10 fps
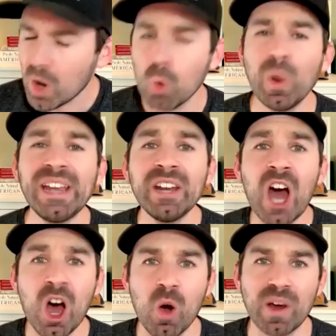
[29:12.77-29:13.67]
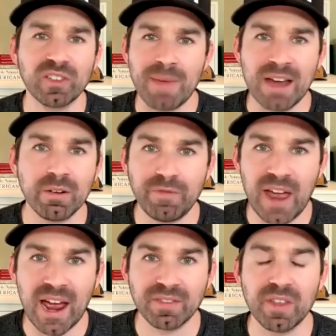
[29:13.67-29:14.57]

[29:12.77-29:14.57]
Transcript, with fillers: We know, as a matter of fact,